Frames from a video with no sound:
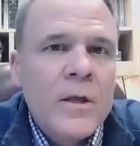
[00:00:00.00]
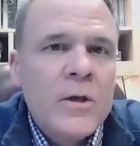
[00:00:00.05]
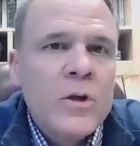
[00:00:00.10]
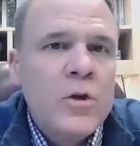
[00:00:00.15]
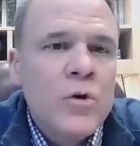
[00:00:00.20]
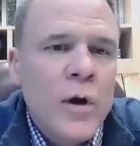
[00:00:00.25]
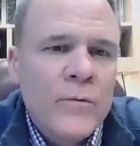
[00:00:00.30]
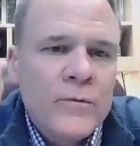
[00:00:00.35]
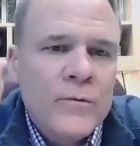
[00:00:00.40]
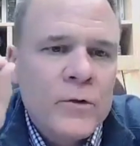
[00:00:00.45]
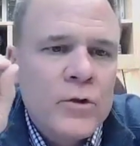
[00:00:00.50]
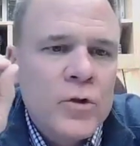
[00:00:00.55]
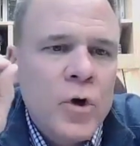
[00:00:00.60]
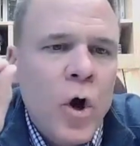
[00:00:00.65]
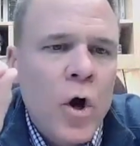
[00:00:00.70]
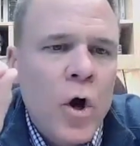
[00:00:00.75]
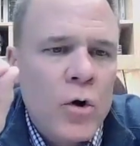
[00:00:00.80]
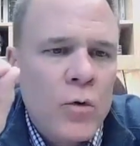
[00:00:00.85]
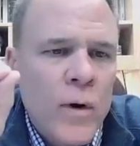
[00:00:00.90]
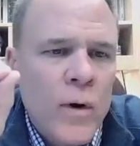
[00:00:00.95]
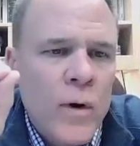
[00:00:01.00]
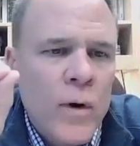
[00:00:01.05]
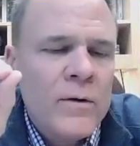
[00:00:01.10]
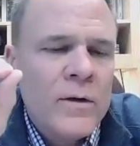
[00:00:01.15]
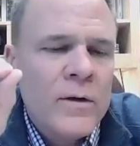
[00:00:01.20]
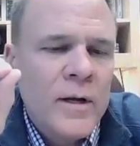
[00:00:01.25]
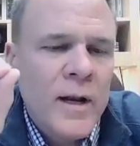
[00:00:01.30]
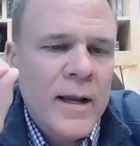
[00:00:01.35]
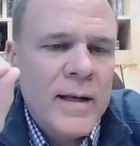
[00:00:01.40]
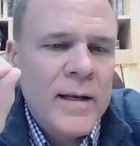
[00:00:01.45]
You have to talk
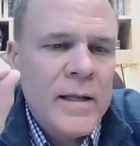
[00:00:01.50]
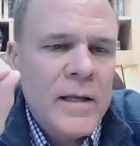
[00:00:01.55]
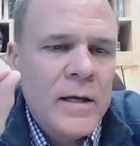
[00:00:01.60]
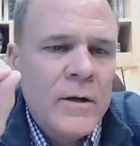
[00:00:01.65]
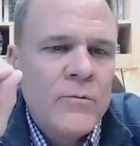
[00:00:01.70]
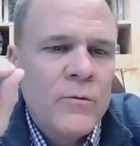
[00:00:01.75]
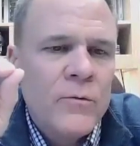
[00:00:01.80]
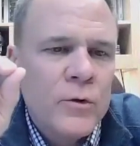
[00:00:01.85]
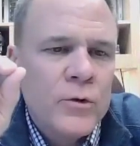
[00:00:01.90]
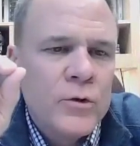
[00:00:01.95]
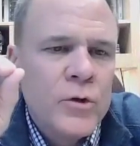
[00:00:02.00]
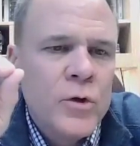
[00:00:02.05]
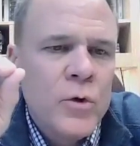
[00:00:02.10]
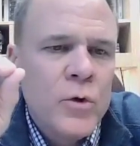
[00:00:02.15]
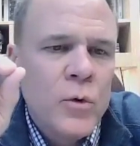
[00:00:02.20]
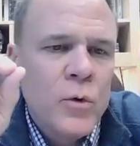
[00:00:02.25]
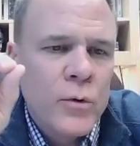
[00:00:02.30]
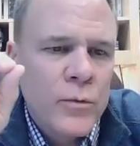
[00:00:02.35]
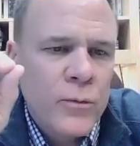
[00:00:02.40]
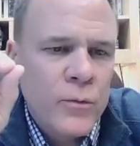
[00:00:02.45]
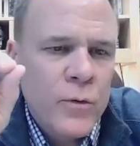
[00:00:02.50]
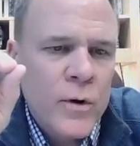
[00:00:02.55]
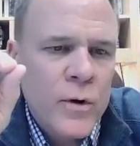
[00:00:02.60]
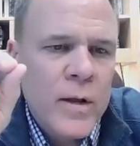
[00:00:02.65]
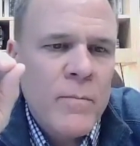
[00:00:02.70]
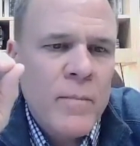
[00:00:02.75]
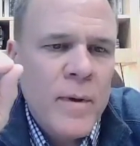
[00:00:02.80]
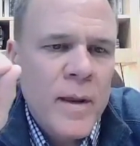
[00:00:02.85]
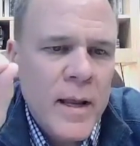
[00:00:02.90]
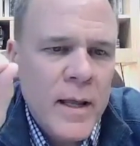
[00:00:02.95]
around an idea for 2 or 3
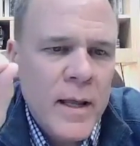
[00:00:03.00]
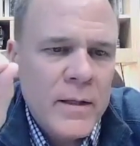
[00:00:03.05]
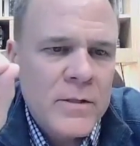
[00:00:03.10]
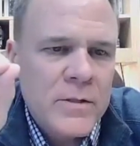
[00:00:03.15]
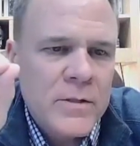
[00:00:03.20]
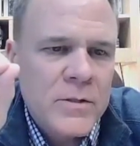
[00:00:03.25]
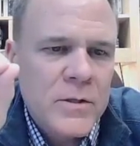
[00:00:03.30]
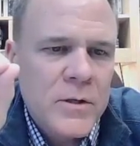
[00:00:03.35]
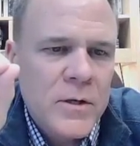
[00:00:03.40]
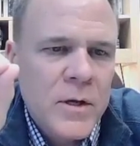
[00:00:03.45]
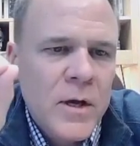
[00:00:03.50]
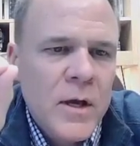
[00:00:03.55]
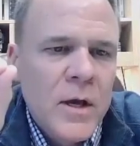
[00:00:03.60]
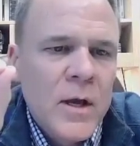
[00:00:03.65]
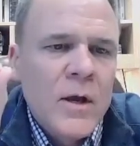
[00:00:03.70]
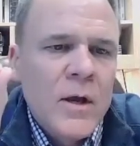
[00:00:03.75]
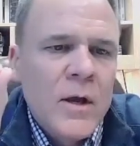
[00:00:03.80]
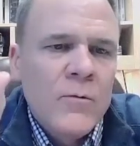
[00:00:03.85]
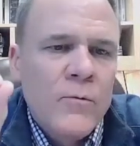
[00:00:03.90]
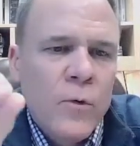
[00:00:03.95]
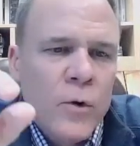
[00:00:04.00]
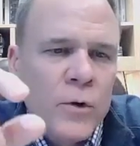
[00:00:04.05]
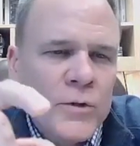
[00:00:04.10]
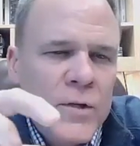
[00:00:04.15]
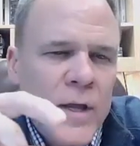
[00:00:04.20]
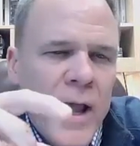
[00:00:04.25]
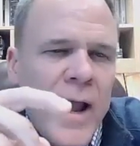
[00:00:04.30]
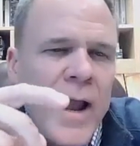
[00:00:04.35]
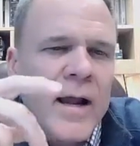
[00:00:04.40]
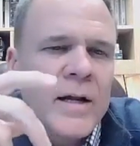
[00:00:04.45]
minutes for it
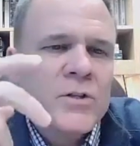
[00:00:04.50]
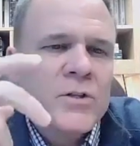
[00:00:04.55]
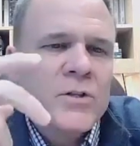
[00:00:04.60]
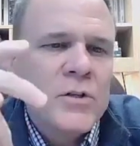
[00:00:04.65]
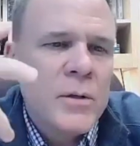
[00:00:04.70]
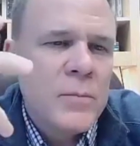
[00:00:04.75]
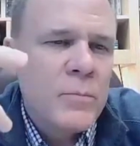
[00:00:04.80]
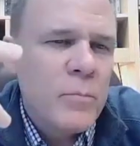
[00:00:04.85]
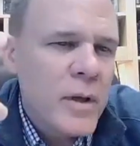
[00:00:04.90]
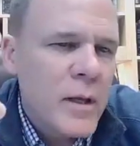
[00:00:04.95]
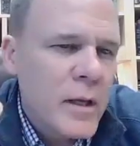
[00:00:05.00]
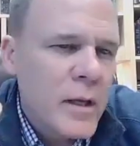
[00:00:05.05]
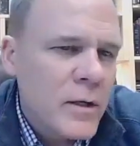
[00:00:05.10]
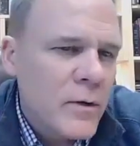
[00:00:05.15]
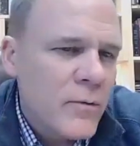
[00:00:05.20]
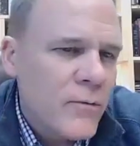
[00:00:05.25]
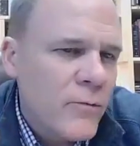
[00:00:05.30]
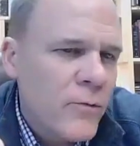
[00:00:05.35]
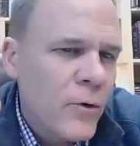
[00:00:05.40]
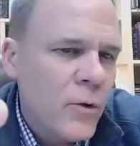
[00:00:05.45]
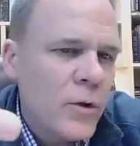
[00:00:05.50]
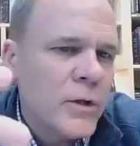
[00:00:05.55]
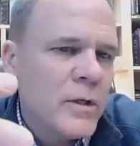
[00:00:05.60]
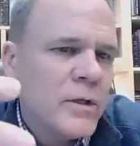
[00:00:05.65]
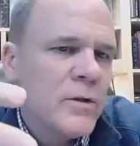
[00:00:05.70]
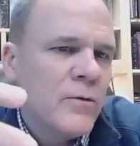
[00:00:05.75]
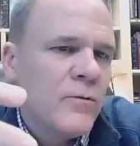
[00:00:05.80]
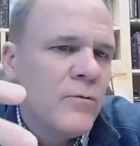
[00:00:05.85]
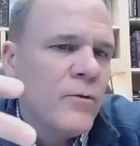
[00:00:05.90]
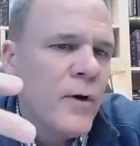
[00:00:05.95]
to actually begin to fully
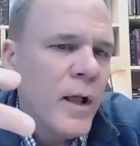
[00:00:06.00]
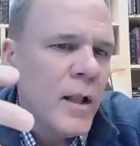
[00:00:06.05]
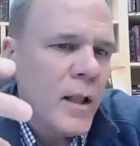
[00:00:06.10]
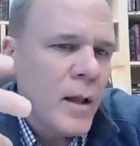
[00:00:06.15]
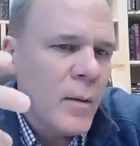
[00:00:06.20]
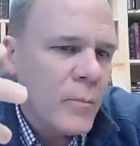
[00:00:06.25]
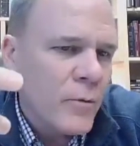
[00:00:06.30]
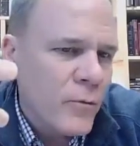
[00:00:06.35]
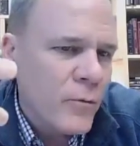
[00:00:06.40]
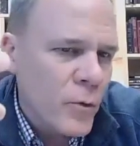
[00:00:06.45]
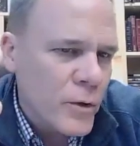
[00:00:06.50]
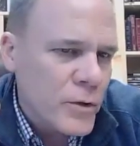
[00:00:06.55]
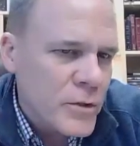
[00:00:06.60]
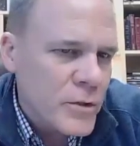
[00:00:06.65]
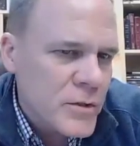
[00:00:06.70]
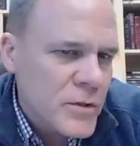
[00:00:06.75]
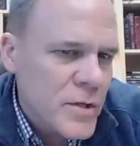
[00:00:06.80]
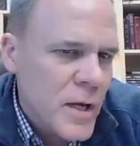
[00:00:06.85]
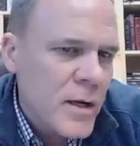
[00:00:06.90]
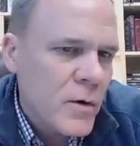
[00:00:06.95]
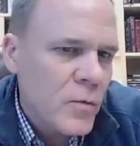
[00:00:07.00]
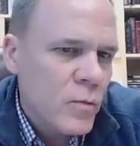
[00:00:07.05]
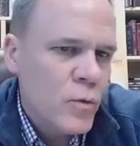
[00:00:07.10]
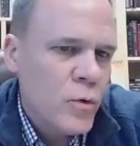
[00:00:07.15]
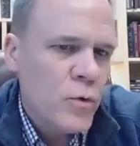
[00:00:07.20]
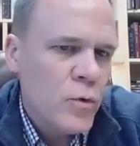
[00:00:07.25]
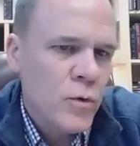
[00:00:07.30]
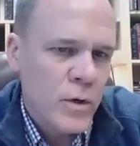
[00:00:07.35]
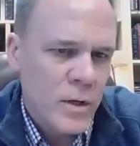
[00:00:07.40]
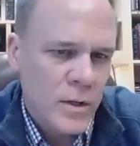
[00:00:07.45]
develop, for it to take
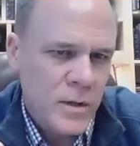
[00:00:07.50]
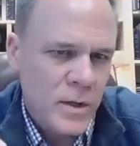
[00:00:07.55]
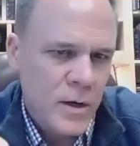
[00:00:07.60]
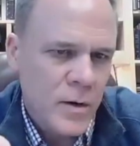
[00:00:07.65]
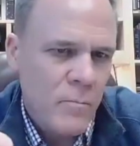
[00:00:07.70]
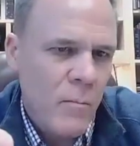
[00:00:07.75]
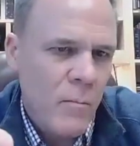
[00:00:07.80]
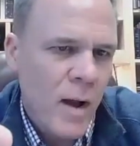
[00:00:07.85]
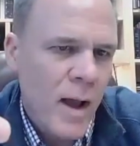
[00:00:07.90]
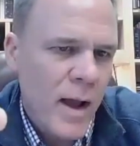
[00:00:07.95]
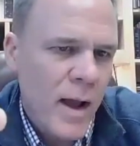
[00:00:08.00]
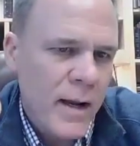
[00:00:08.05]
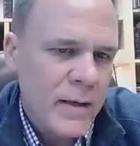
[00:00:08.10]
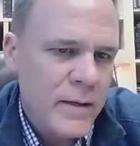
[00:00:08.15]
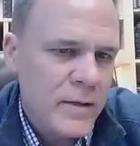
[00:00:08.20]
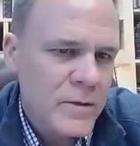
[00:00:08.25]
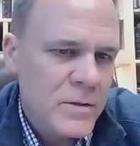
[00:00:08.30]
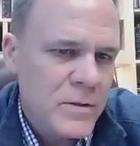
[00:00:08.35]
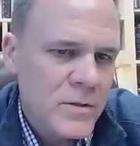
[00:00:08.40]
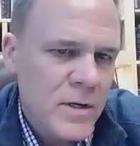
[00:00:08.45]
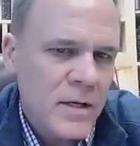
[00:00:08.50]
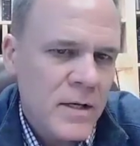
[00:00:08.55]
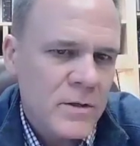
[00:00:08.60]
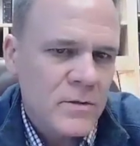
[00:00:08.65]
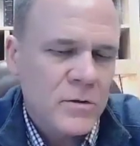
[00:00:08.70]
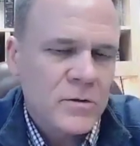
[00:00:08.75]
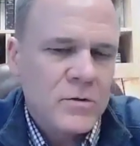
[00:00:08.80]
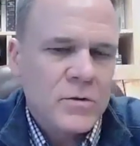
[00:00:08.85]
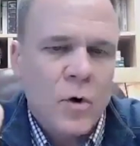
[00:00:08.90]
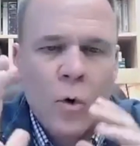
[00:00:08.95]
root in their mind. There's
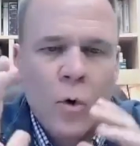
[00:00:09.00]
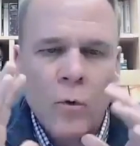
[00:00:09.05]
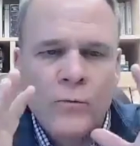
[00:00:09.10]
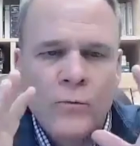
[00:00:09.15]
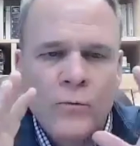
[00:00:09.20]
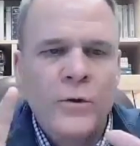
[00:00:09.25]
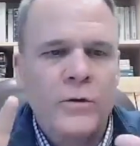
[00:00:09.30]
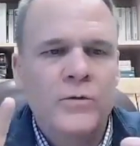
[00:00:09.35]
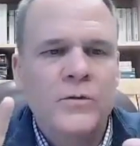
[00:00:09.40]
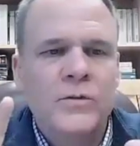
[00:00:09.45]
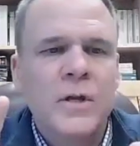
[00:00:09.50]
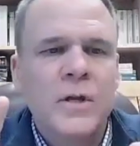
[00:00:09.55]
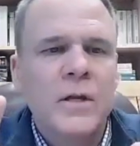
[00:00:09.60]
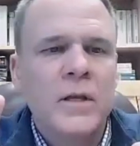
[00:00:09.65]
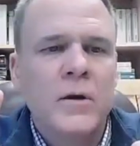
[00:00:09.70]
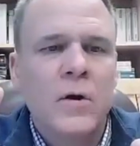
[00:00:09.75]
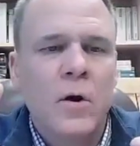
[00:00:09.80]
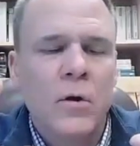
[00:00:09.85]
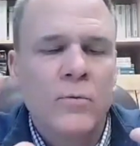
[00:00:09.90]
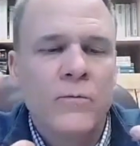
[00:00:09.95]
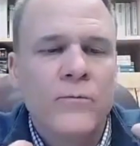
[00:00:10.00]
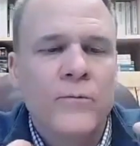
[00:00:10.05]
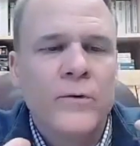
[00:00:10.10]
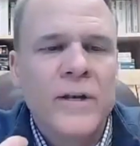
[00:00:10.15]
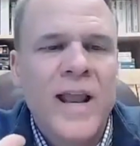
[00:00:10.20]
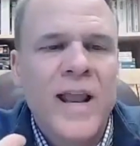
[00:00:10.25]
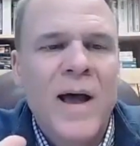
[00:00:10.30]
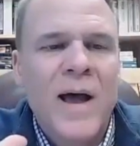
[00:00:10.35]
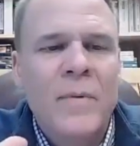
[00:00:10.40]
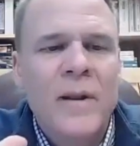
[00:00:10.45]
a whole field of study called
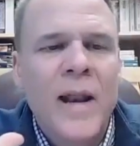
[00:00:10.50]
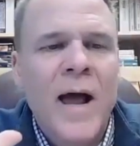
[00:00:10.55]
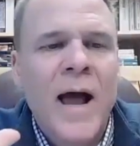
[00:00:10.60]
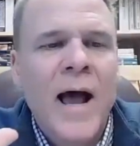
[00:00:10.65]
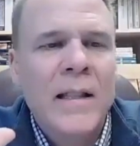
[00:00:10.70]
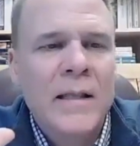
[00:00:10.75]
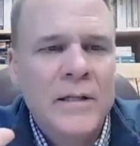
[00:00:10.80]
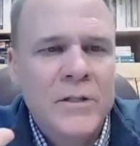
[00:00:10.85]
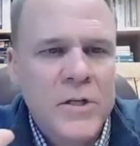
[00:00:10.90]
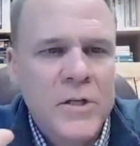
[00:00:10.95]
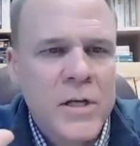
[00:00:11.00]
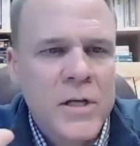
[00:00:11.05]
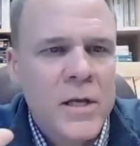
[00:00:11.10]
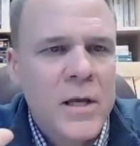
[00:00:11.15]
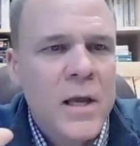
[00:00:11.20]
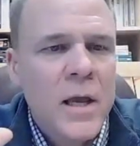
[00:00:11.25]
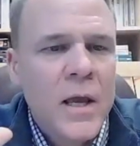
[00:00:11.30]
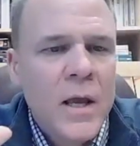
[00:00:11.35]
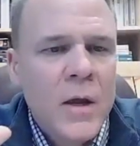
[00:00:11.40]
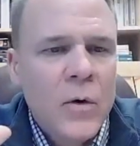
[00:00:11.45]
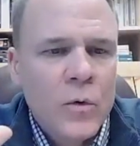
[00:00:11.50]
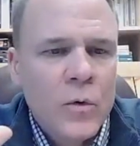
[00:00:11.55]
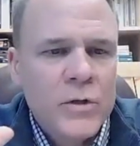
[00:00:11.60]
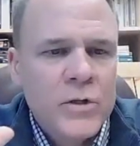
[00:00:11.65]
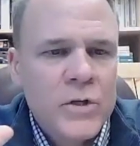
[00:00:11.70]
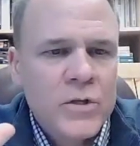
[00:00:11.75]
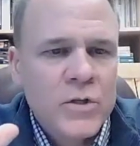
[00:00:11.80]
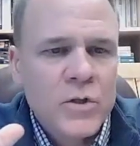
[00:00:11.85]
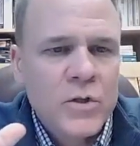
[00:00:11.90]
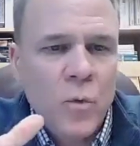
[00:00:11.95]
phenomenology,
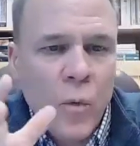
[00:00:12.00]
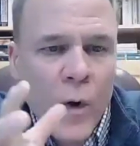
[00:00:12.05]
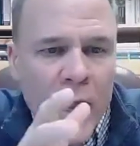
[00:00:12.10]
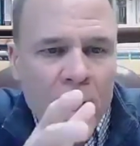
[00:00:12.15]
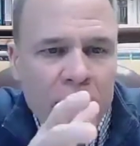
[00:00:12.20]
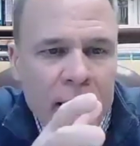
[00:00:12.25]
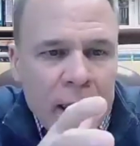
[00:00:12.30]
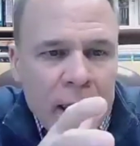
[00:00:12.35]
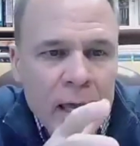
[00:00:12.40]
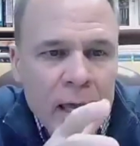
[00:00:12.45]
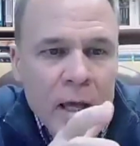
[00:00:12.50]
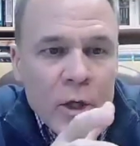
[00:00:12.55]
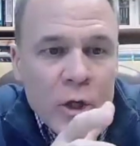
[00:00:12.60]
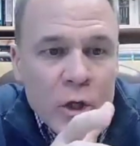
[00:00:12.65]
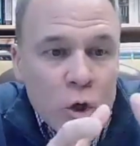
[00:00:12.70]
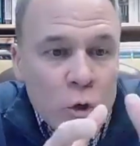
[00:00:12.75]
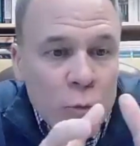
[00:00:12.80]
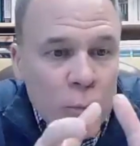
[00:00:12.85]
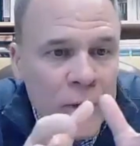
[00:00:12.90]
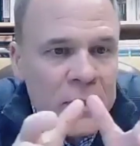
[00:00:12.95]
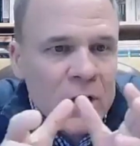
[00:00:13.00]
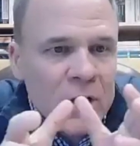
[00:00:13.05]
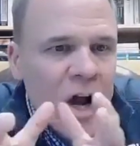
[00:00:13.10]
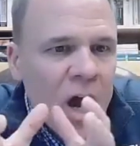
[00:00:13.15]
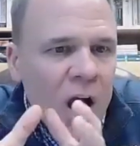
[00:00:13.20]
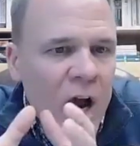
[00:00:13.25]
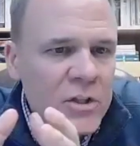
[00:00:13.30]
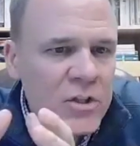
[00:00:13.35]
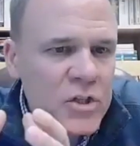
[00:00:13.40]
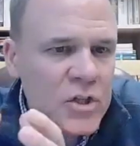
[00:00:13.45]
which is the way human
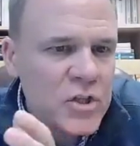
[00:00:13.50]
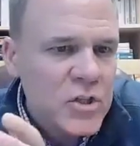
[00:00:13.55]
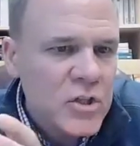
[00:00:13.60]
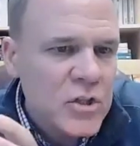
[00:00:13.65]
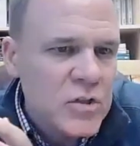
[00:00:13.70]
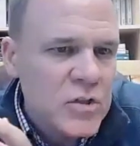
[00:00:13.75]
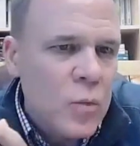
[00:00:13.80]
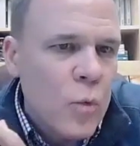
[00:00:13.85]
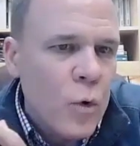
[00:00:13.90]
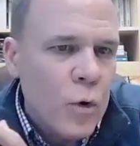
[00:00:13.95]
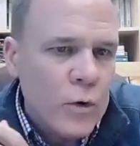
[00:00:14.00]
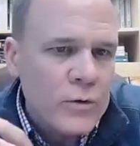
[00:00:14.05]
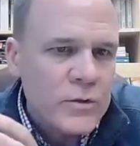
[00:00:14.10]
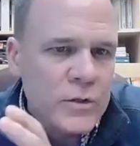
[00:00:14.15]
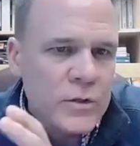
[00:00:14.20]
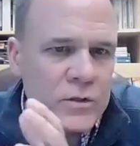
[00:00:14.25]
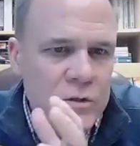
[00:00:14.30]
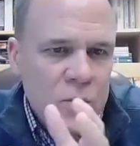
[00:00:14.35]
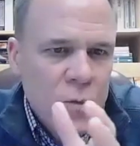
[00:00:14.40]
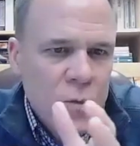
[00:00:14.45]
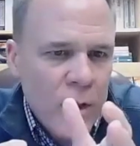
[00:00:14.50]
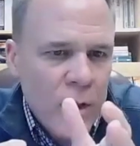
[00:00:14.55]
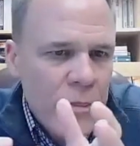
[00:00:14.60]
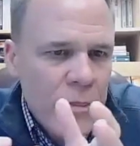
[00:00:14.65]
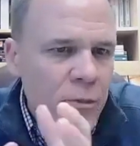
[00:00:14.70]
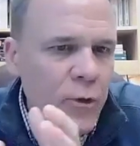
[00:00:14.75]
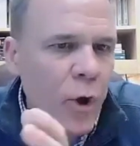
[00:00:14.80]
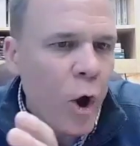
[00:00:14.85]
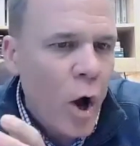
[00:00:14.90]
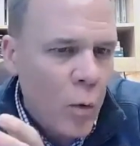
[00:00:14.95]
consciousness works. It's the
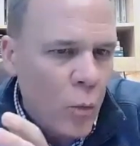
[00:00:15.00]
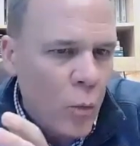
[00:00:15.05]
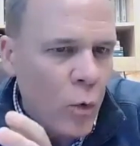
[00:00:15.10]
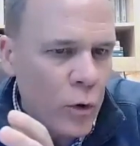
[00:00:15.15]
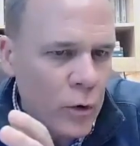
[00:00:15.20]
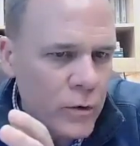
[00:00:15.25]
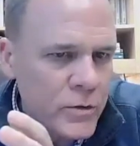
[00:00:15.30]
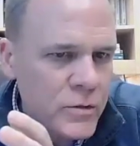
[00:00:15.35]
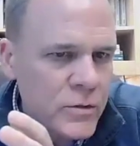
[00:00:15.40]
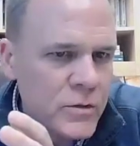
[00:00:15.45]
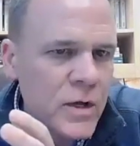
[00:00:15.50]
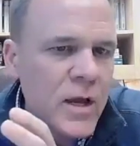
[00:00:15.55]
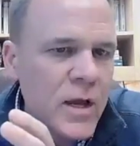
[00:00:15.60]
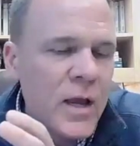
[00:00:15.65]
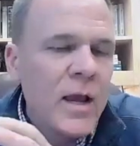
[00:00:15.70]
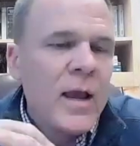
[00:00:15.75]
way thought works.